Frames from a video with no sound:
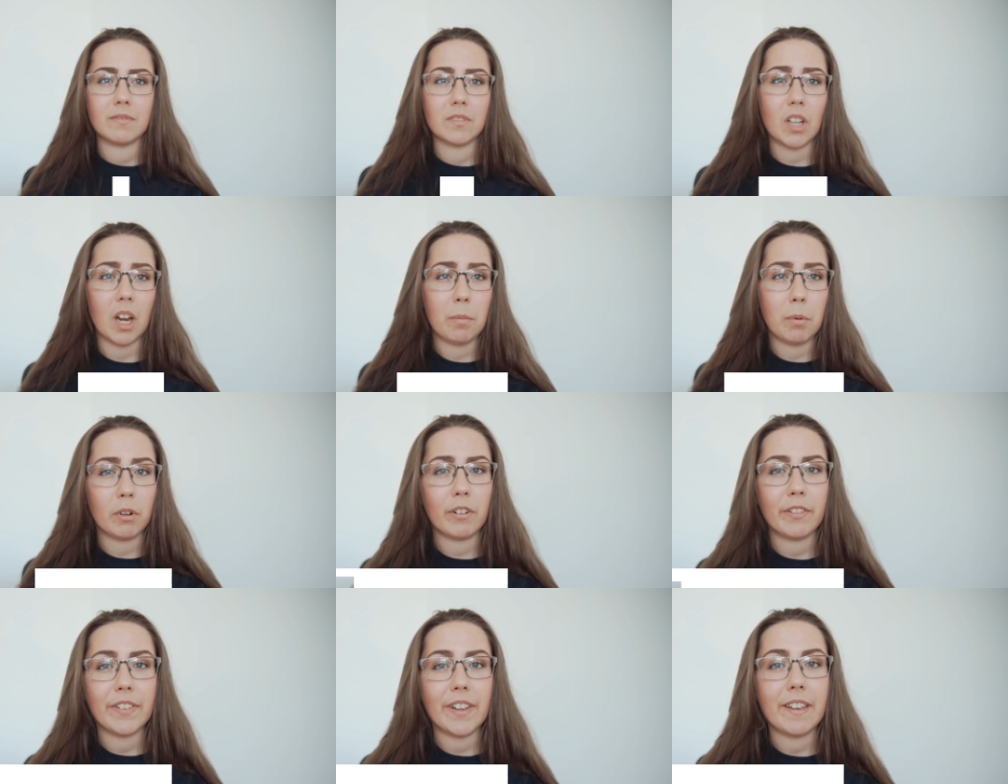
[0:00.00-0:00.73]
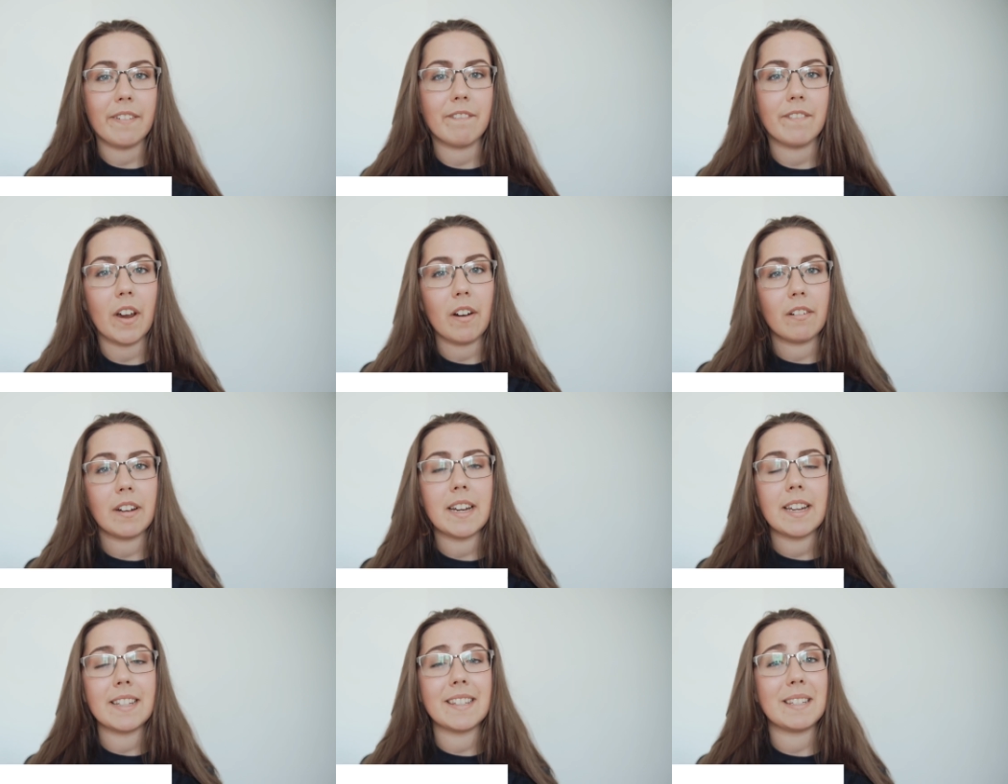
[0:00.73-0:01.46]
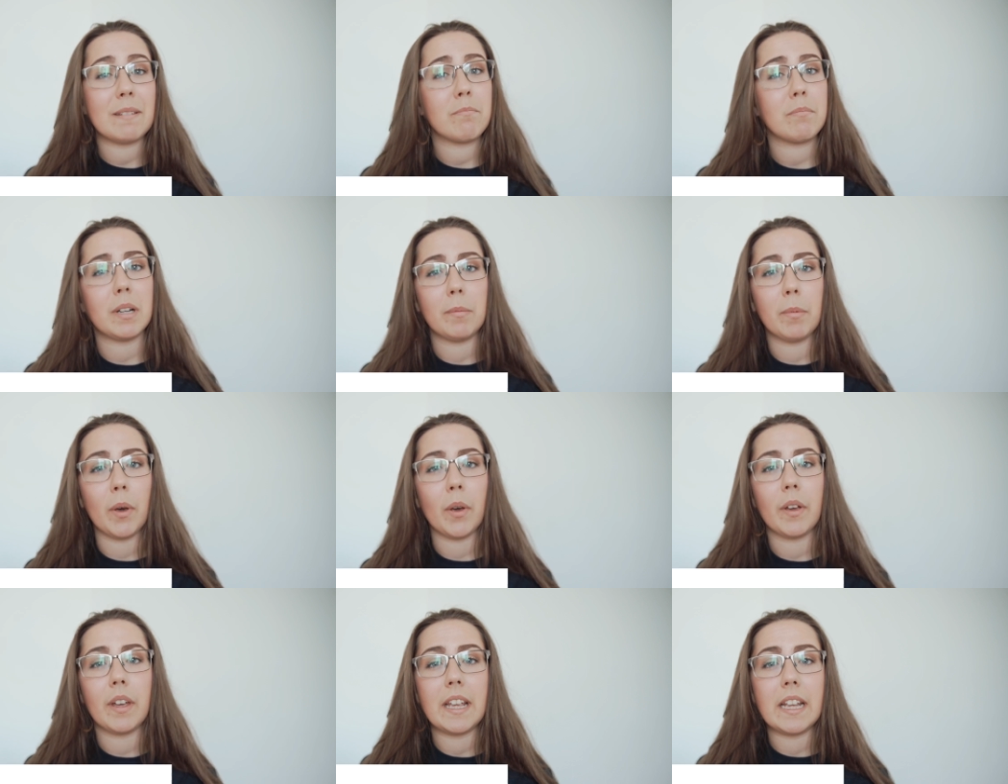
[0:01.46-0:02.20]
Typography, very simply
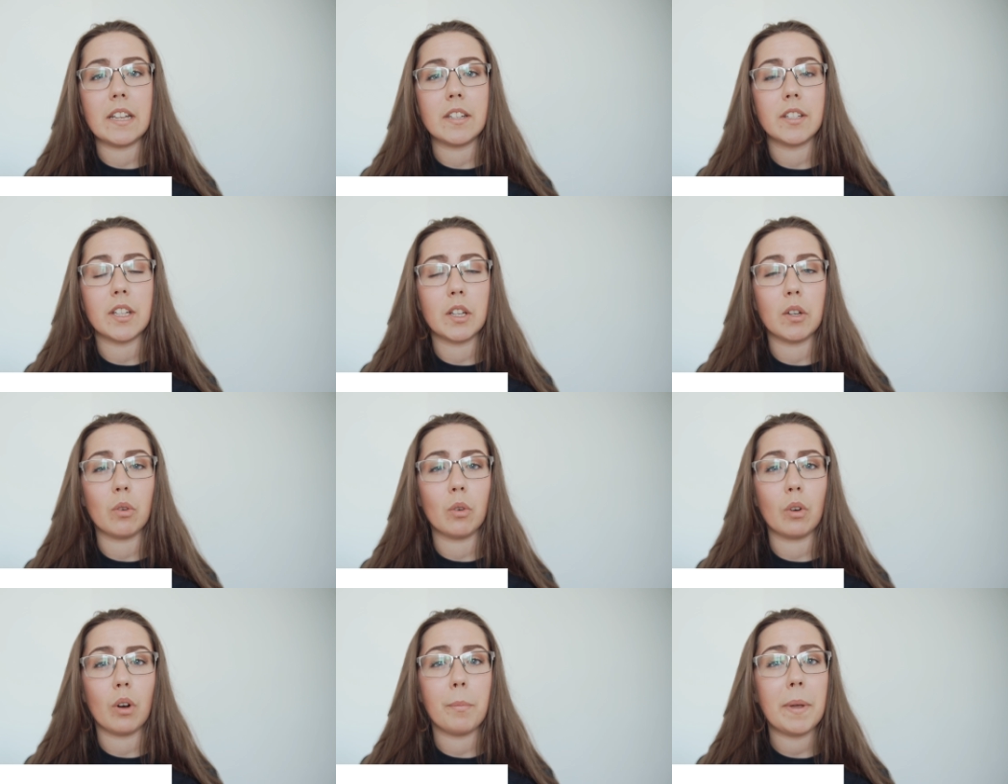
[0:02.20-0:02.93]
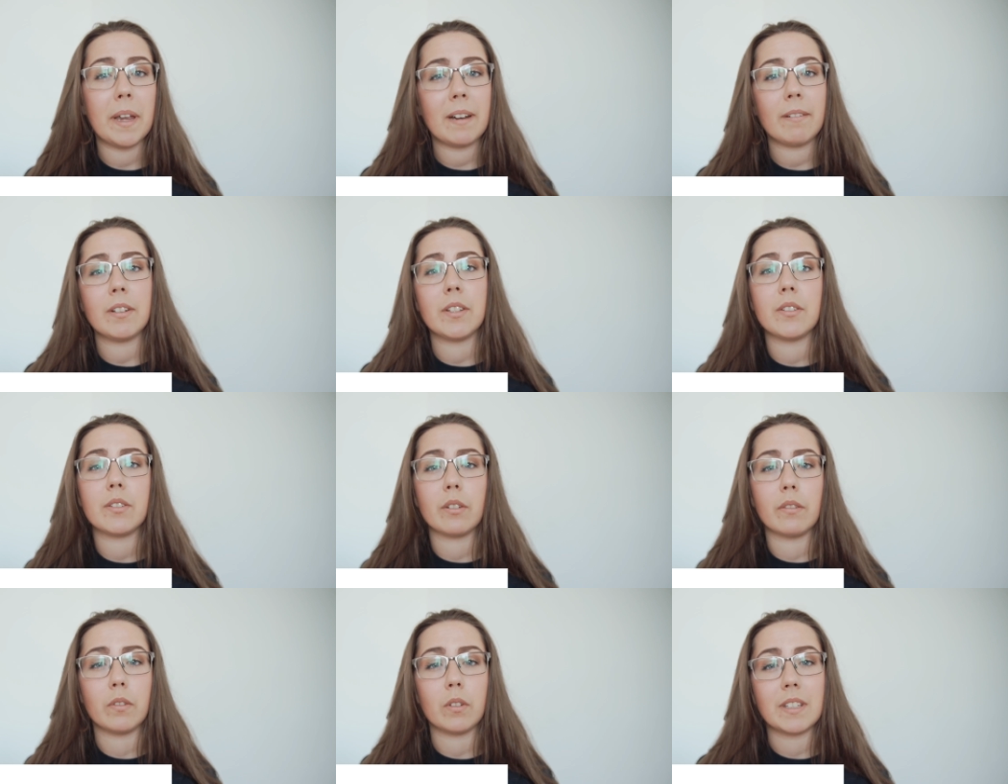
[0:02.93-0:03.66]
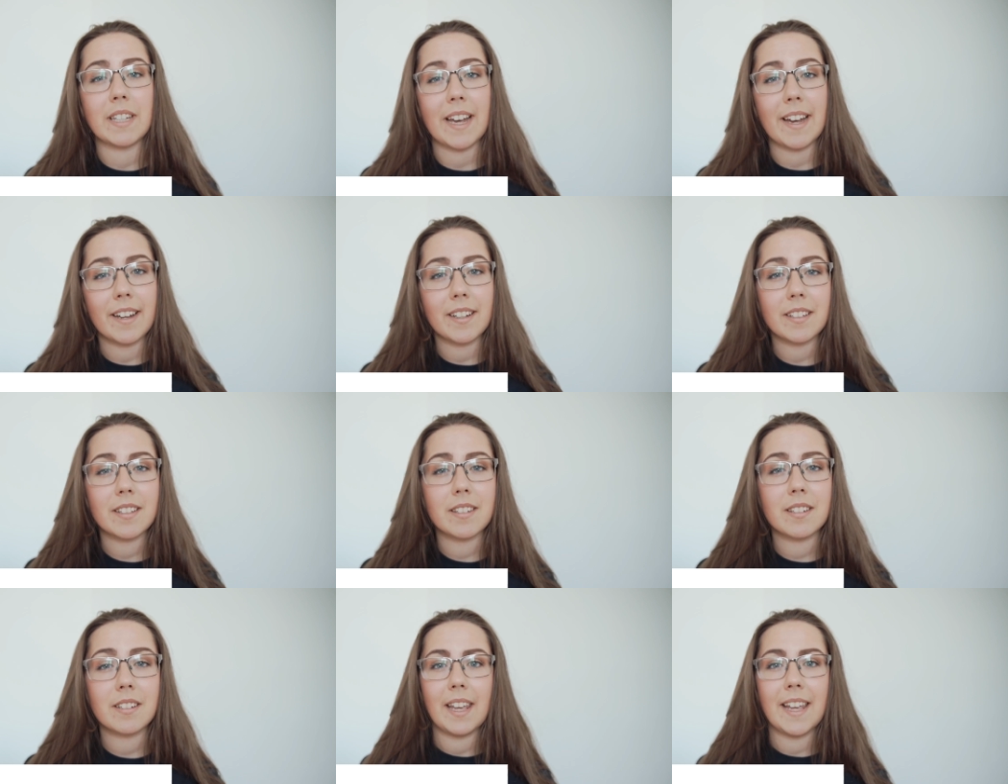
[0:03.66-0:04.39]
put, is your appearance of your
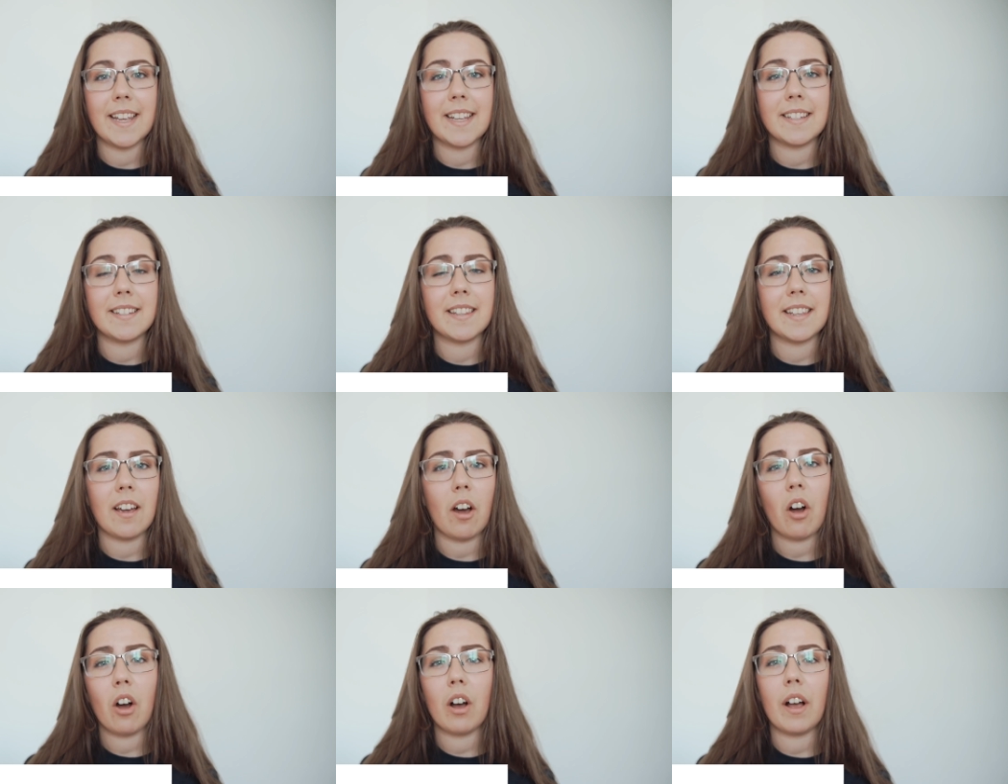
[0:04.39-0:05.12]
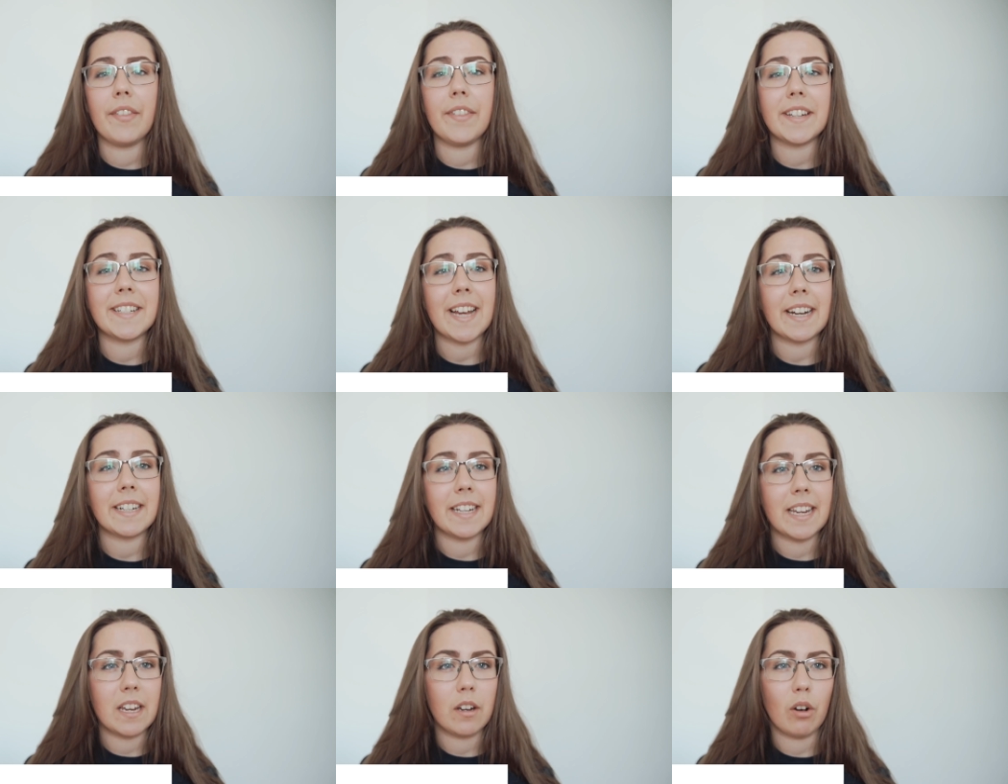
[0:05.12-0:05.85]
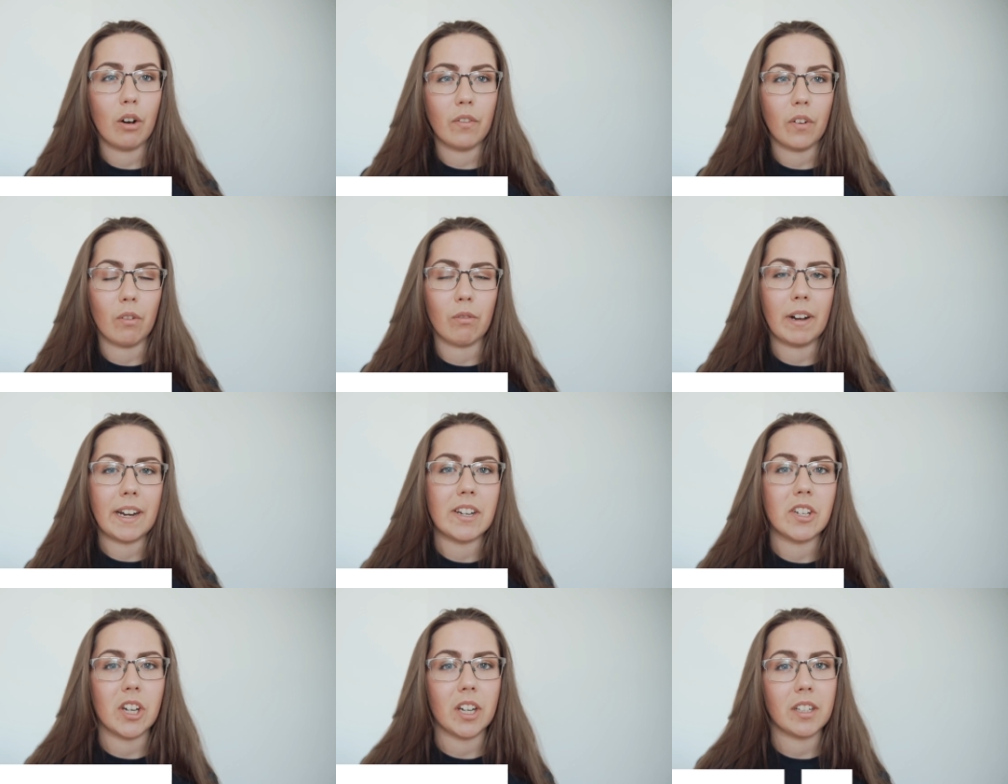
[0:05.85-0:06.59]
text. It is the art and the technique of
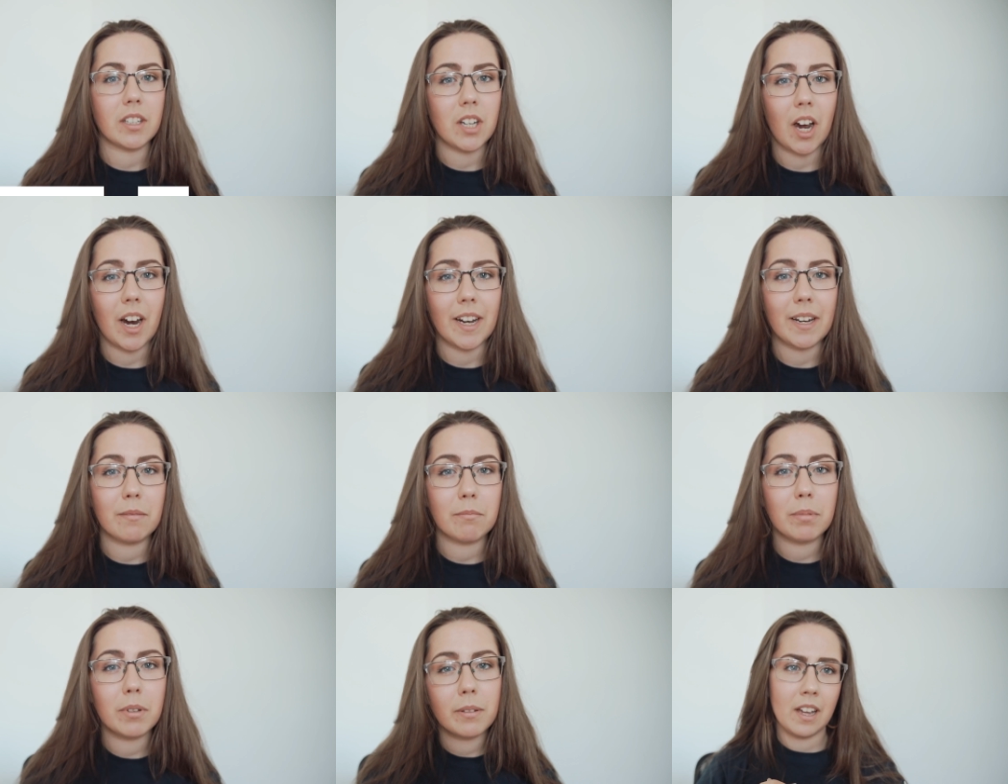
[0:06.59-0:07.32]
arranging type.